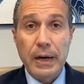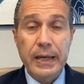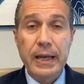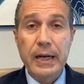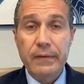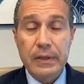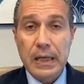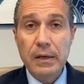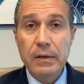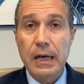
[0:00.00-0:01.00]
I can't even
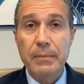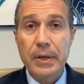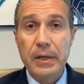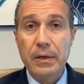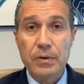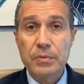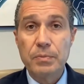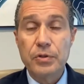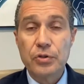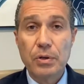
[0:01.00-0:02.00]
tell you how many years,
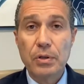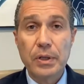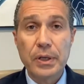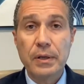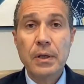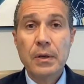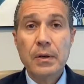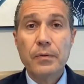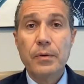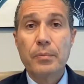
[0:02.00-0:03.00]
but certainly
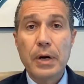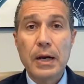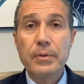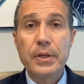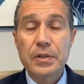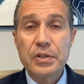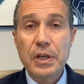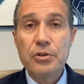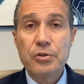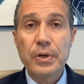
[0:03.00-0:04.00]
for probably a
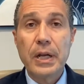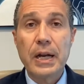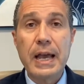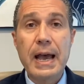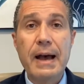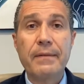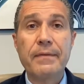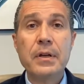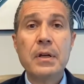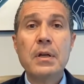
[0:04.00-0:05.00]
century and a half.